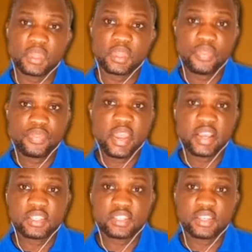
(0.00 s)
the
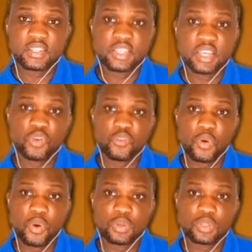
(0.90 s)
next set
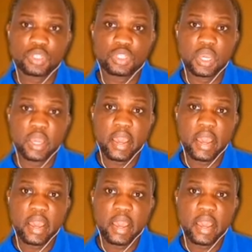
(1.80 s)
of chords.